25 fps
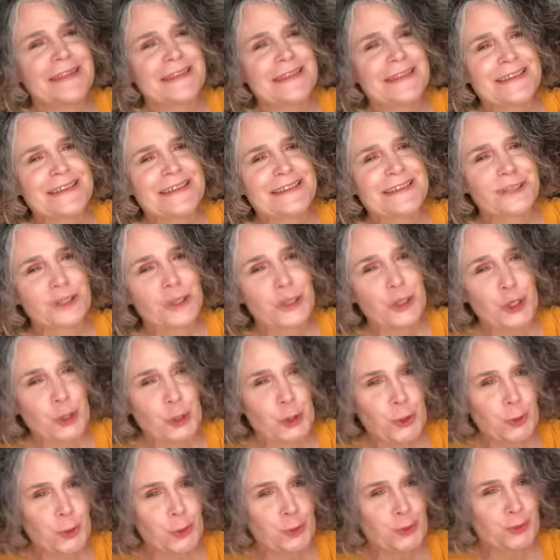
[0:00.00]
this
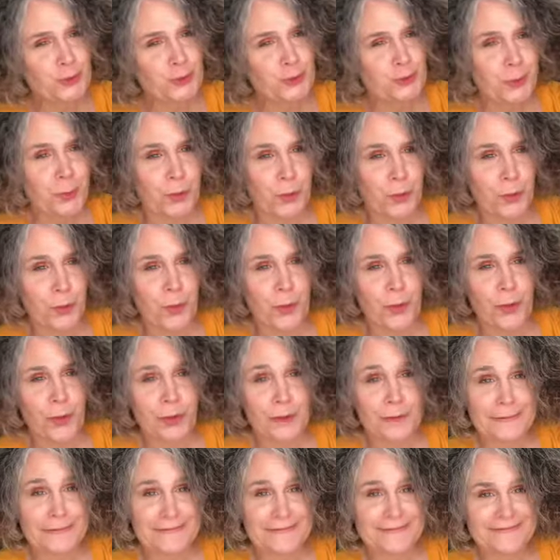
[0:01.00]
huge bowl
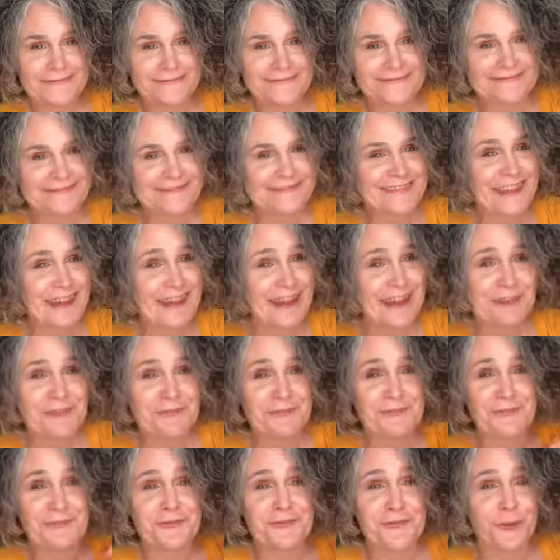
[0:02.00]
of
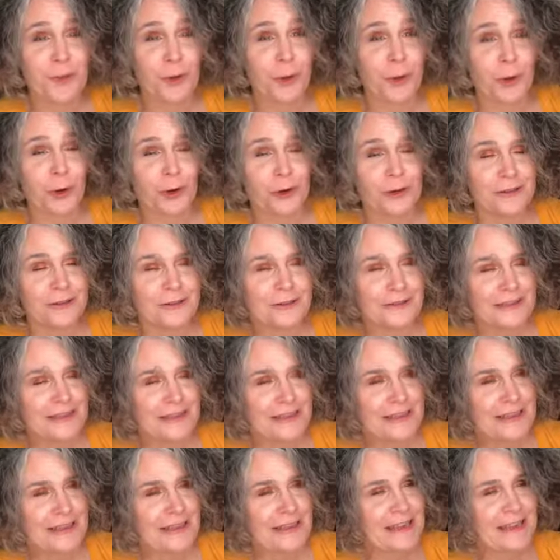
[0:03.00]
floral,
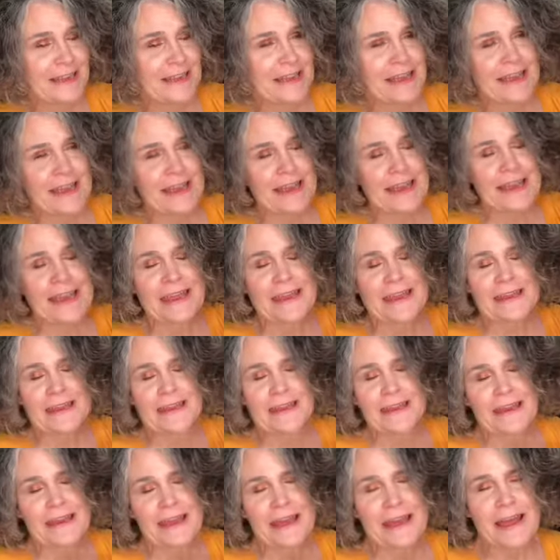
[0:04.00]
and
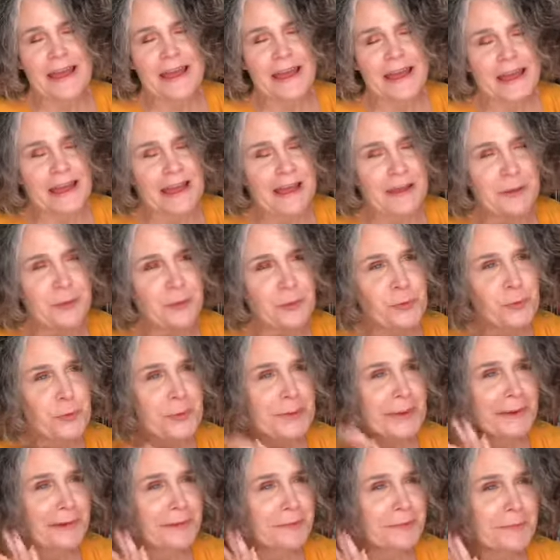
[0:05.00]
I will
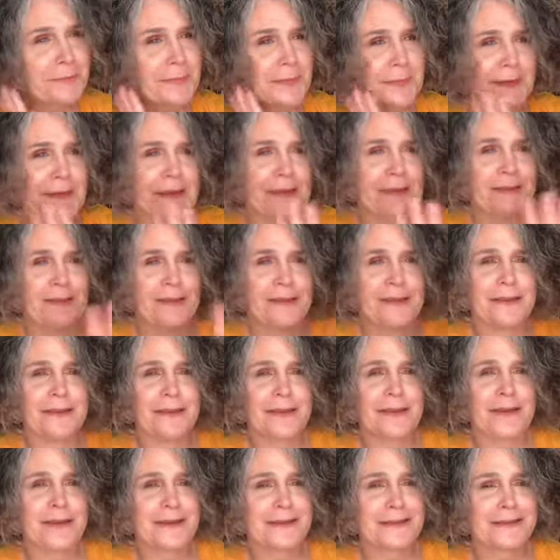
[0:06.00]
be completely
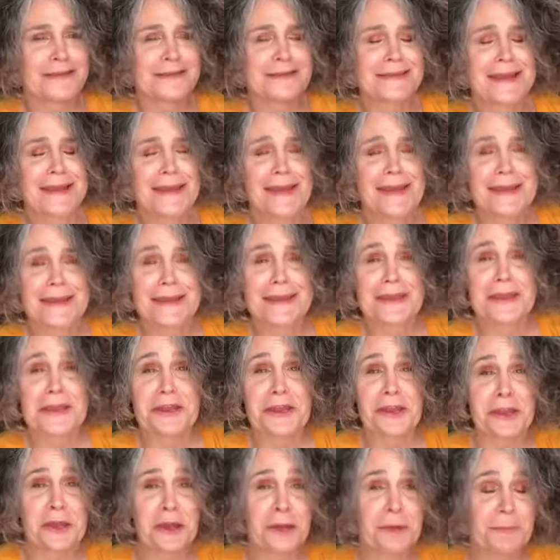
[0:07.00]
honest, I
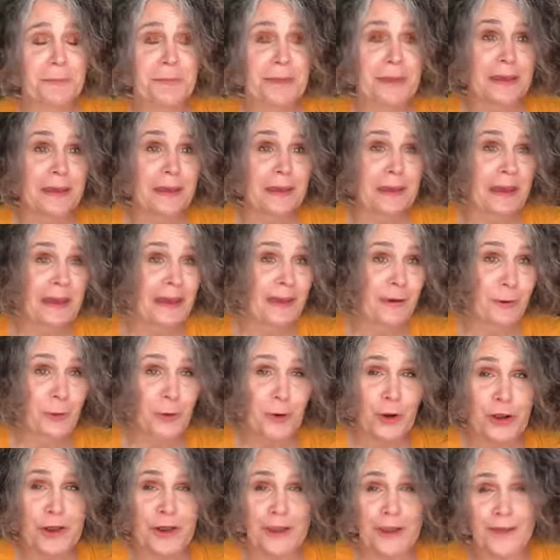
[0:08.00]
cannot pick out
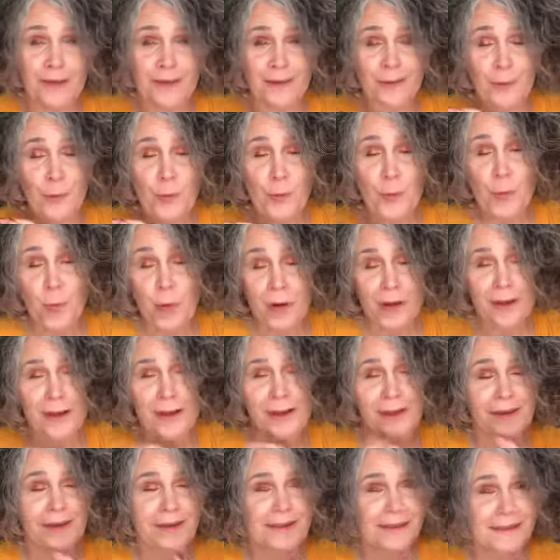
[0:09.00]

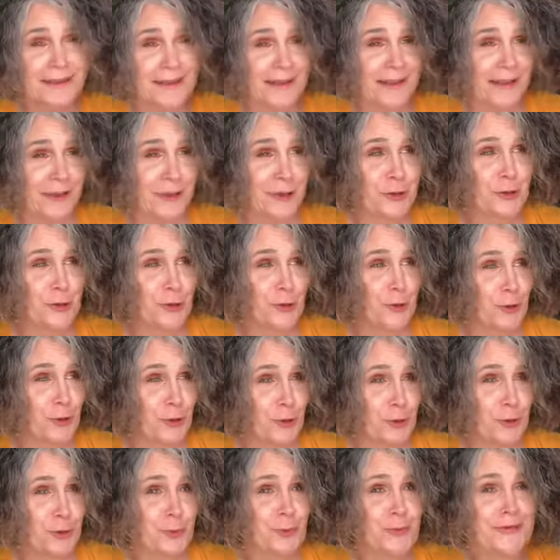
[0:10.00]
one single
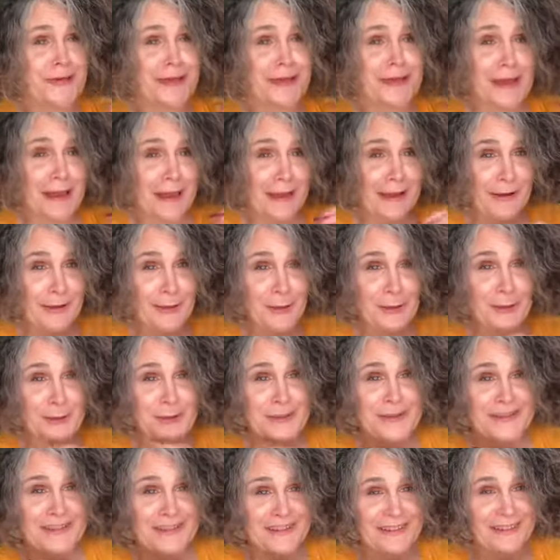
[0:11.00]
note
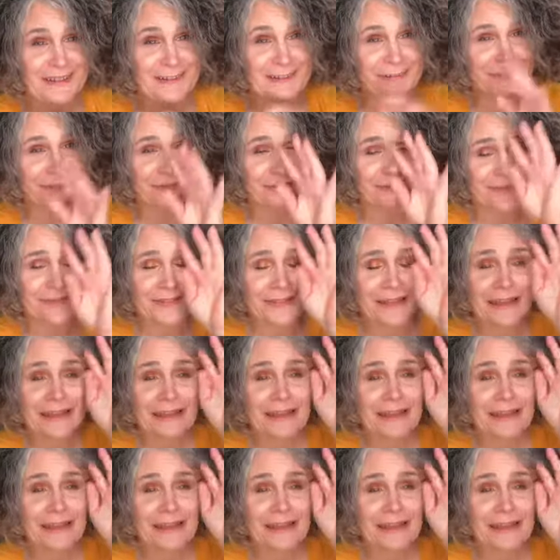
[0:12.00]
out of